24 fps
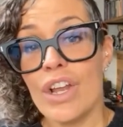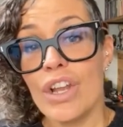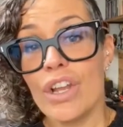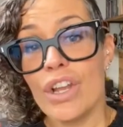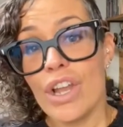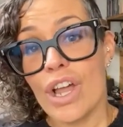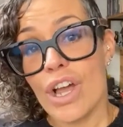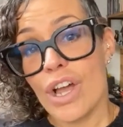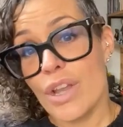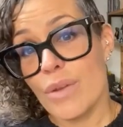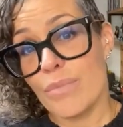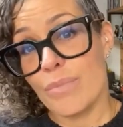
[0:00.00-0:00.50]

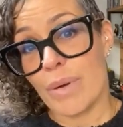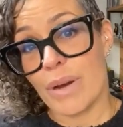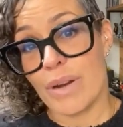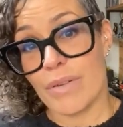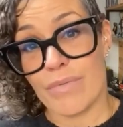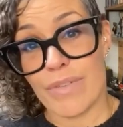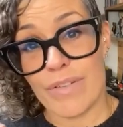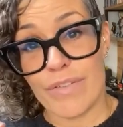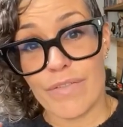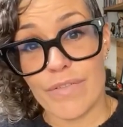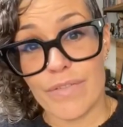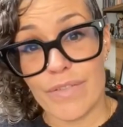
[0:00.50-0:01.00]
learn by
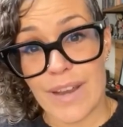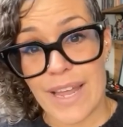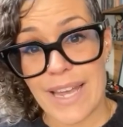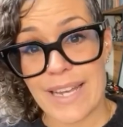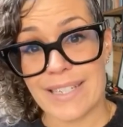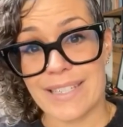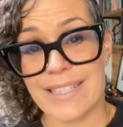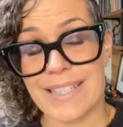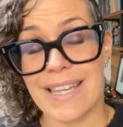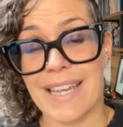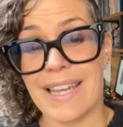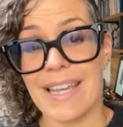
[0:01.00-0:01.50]

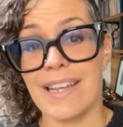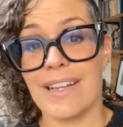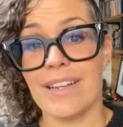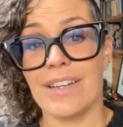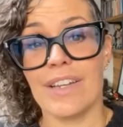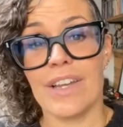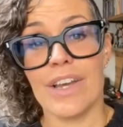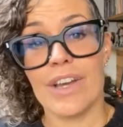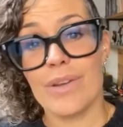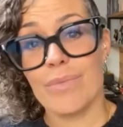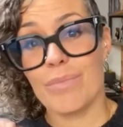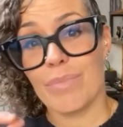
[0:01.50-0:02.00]
reflecting,
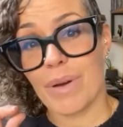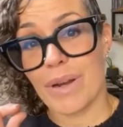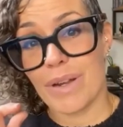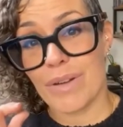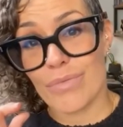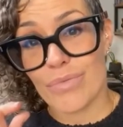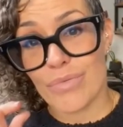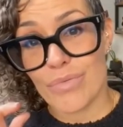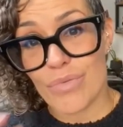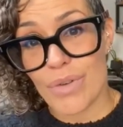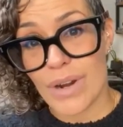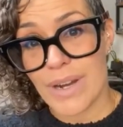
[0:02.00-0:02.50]
learn
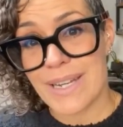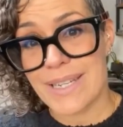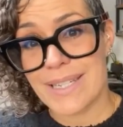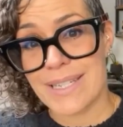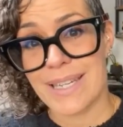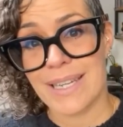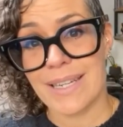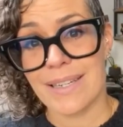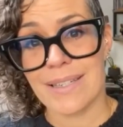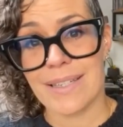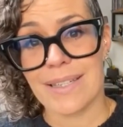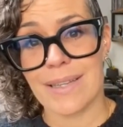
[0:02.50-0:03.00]
by
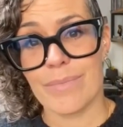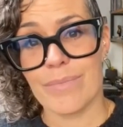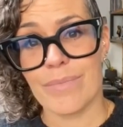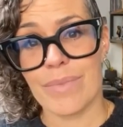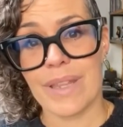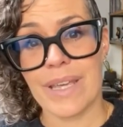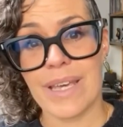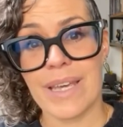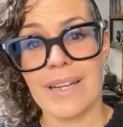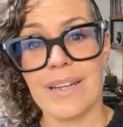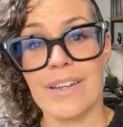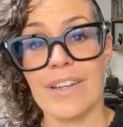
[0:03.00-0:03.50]
writing
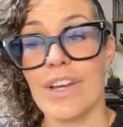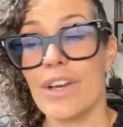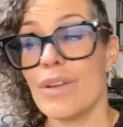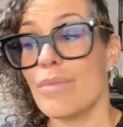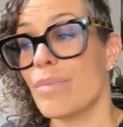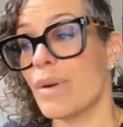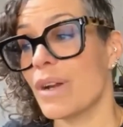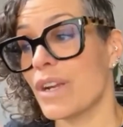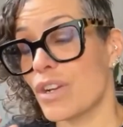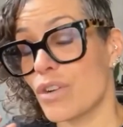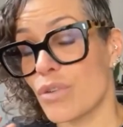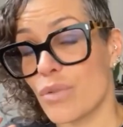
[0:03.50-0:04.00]
something,
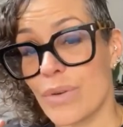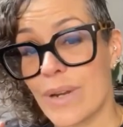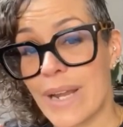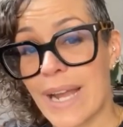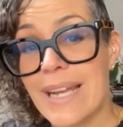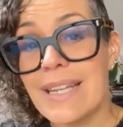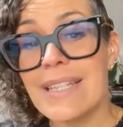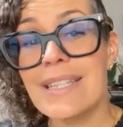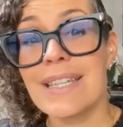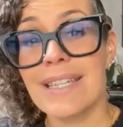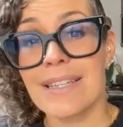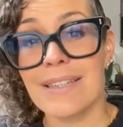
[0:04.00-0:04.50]
learn by
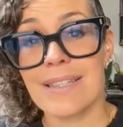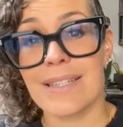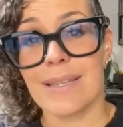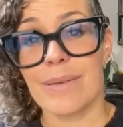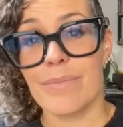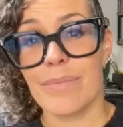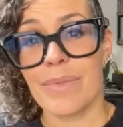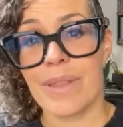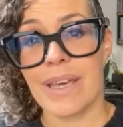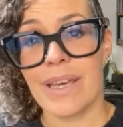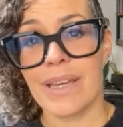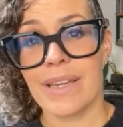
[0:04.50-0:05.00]
creating
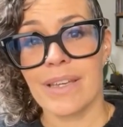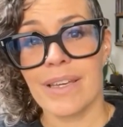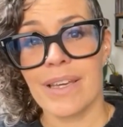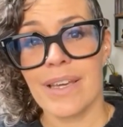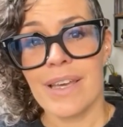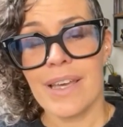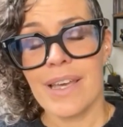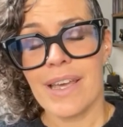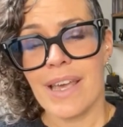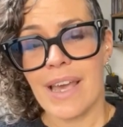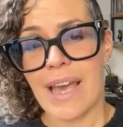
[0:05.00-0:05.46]
something.